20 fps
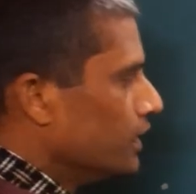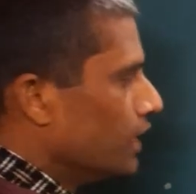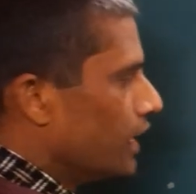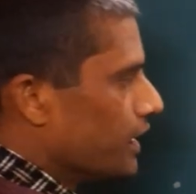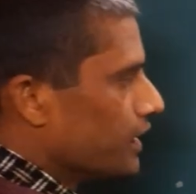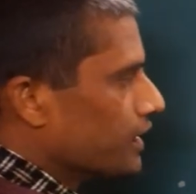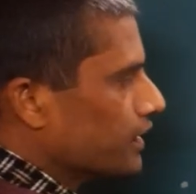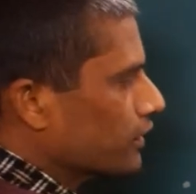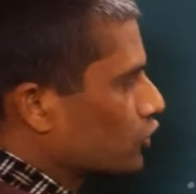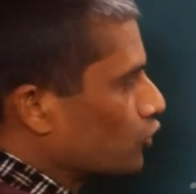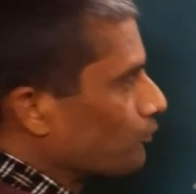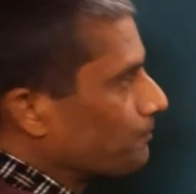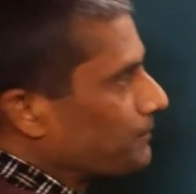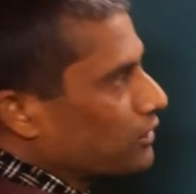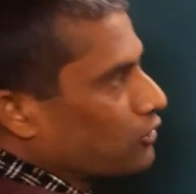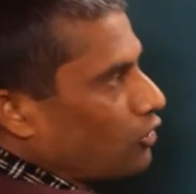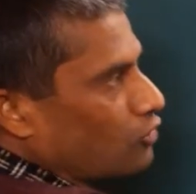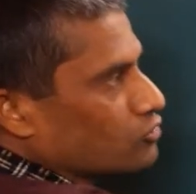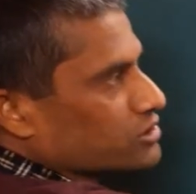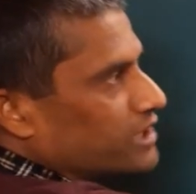here cupric
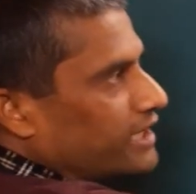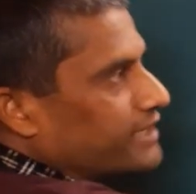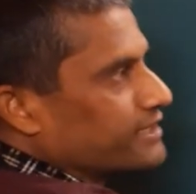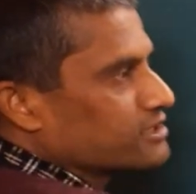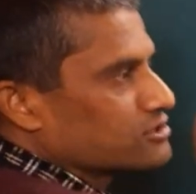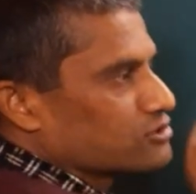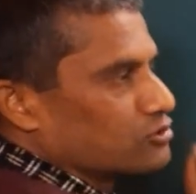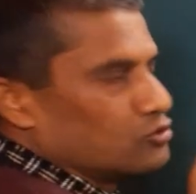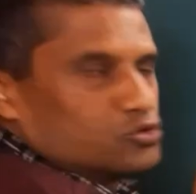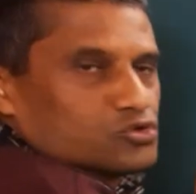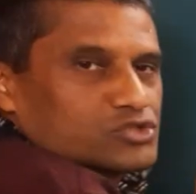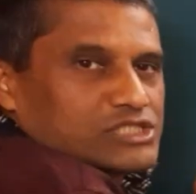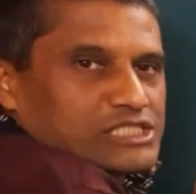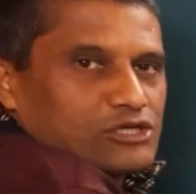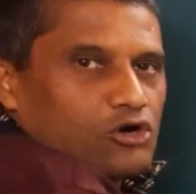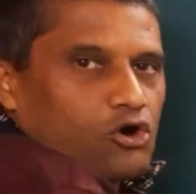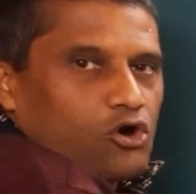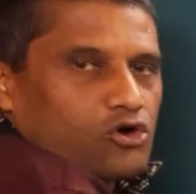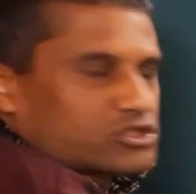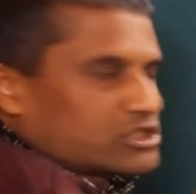oxide is losing
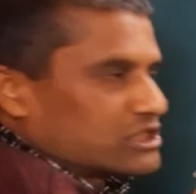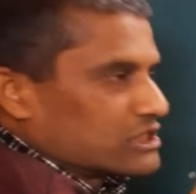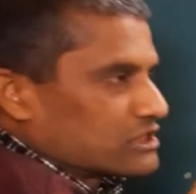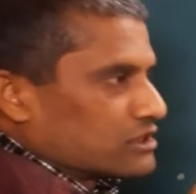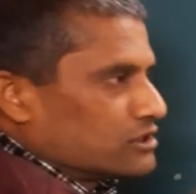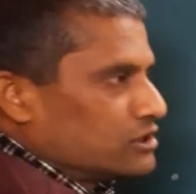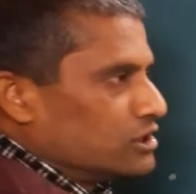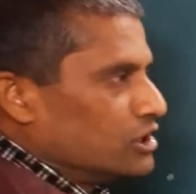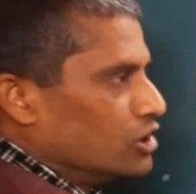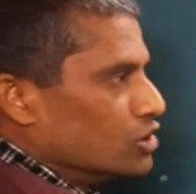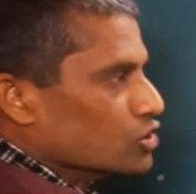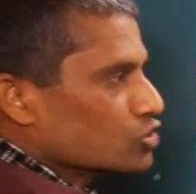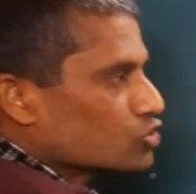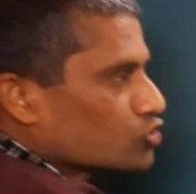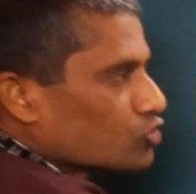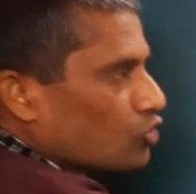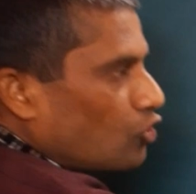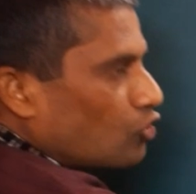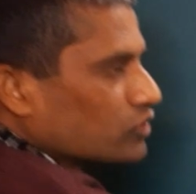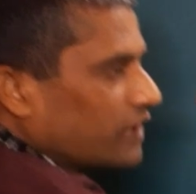oxygen
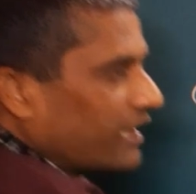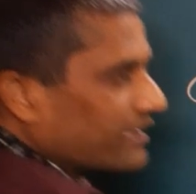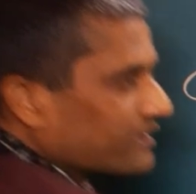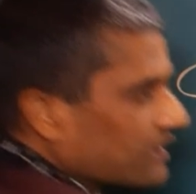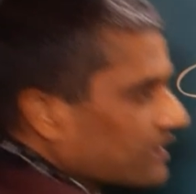so that